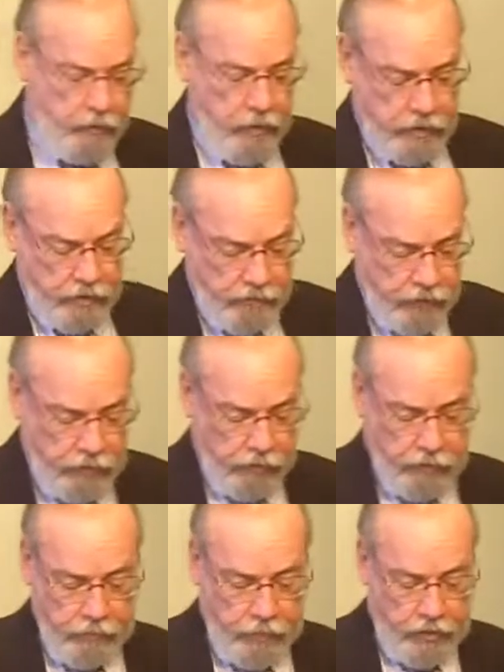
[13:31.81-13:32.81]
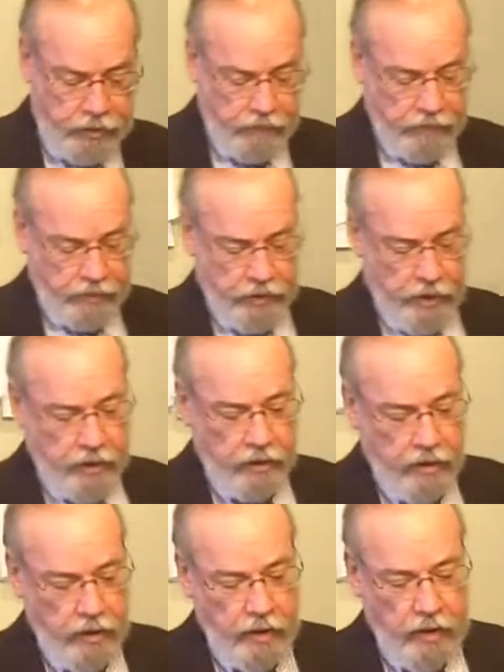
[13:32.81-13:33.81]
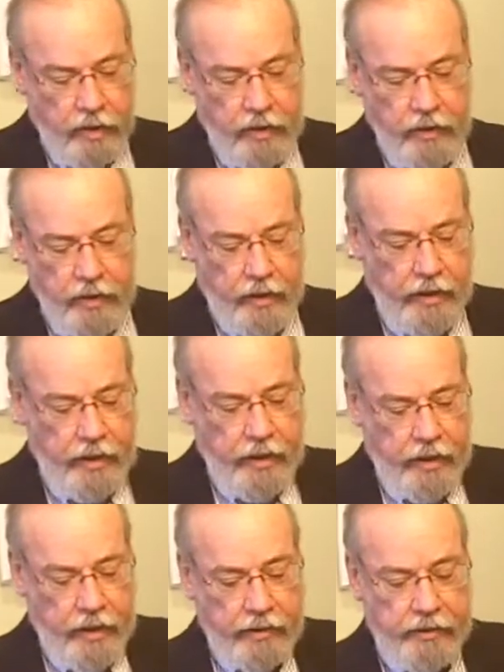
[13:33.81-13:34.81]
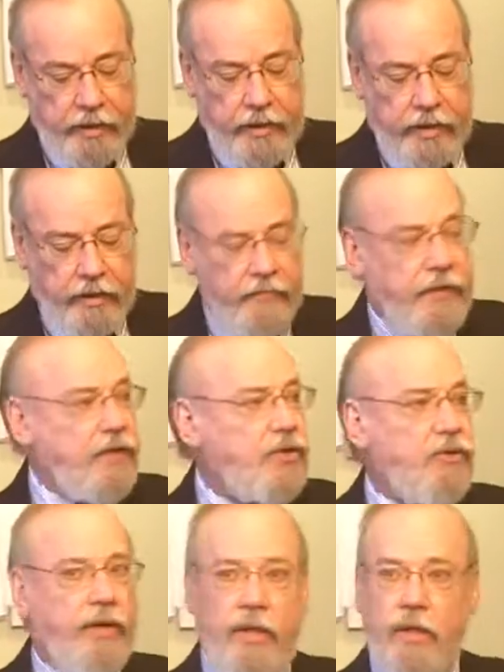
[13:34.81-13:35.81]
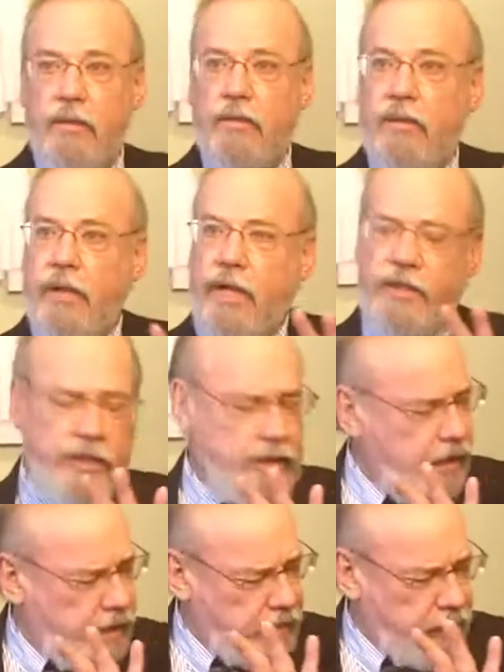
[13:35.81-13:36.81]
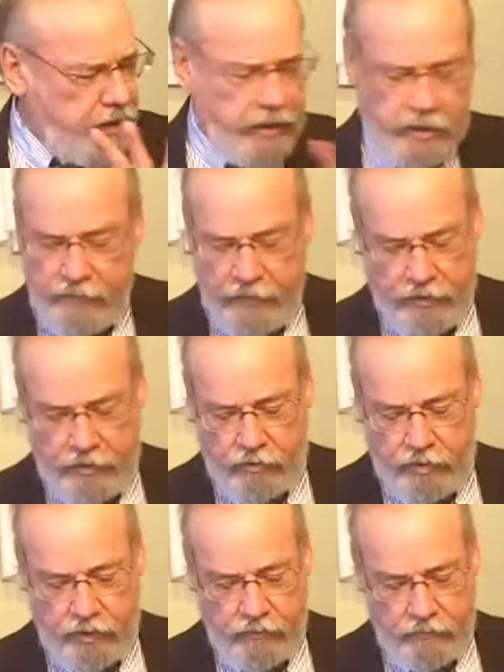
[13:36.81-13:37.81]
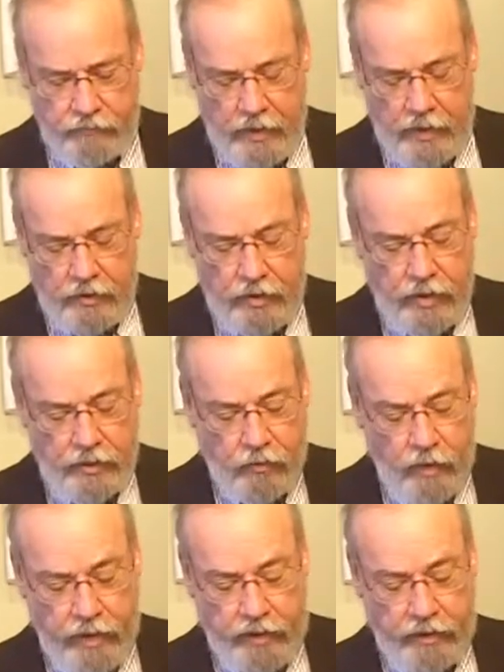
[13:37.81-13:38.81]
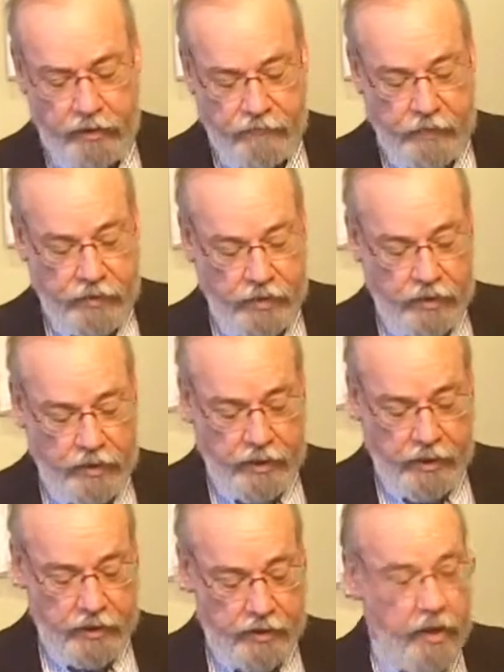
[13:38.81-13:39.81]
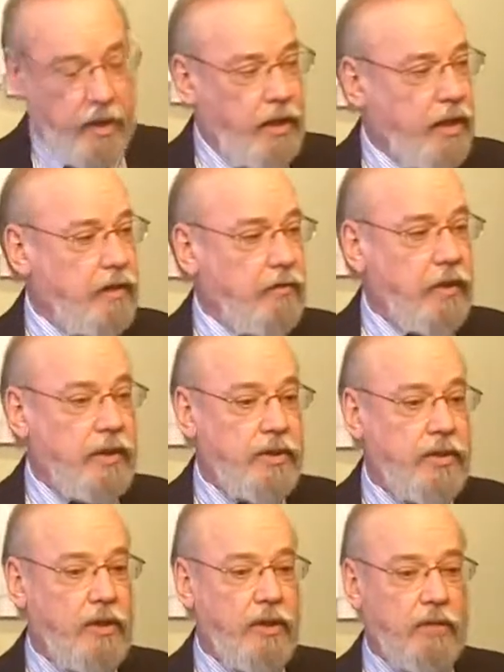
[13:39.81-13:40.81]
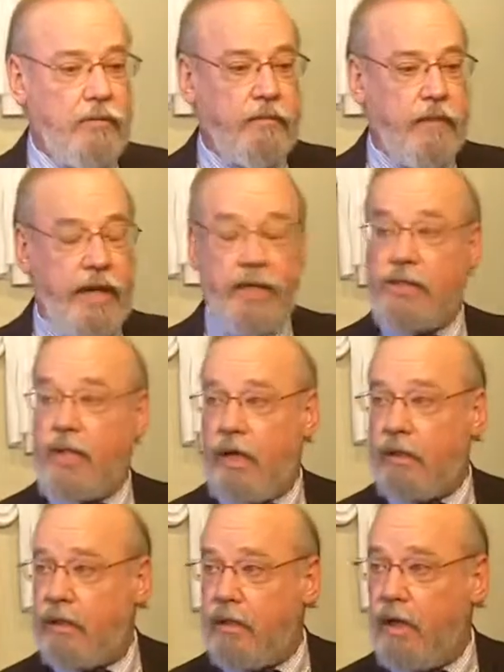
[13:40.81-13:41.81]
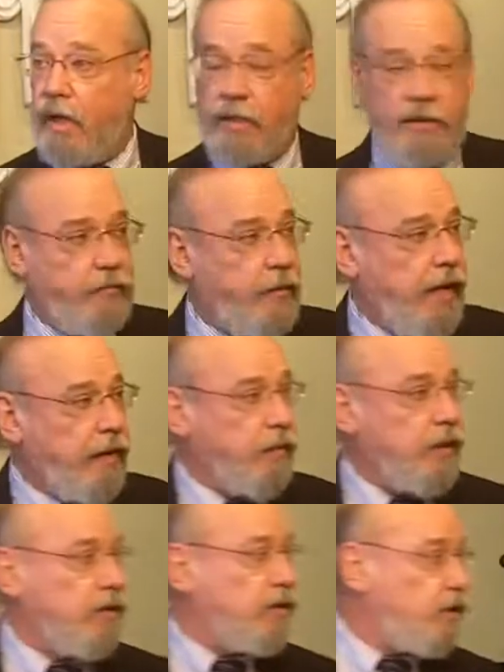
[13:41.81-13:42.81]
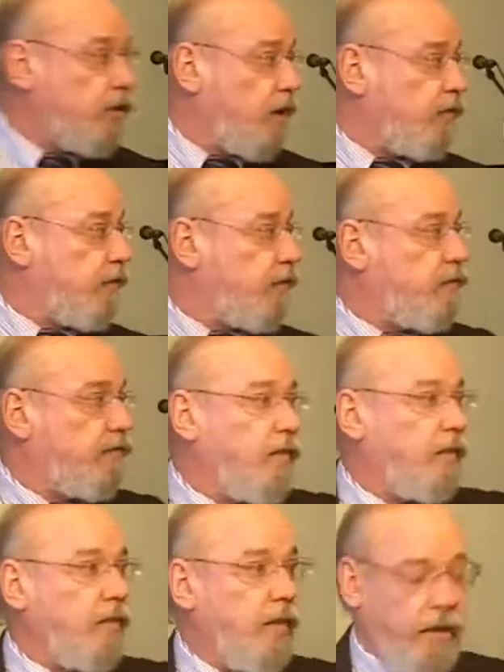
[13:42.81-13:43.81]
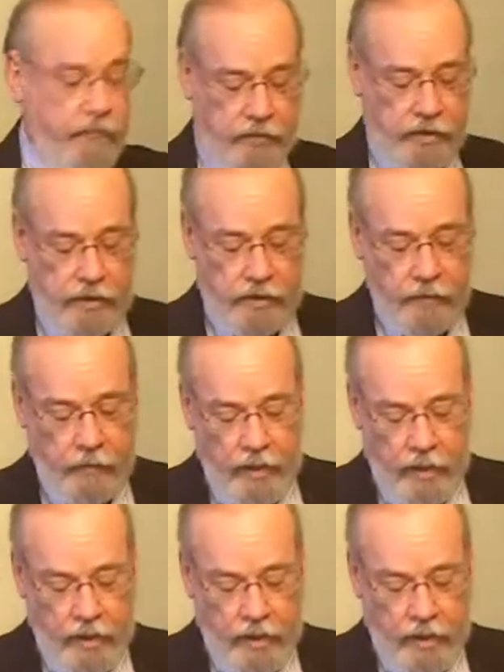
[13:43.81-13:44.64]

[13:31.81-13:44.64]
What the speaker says: a responsive reading, read parts of it today. At the end of history, at the end of history, John's writing this vision that he has while he's exiled on the island of Patmos, just off of from Ephesus.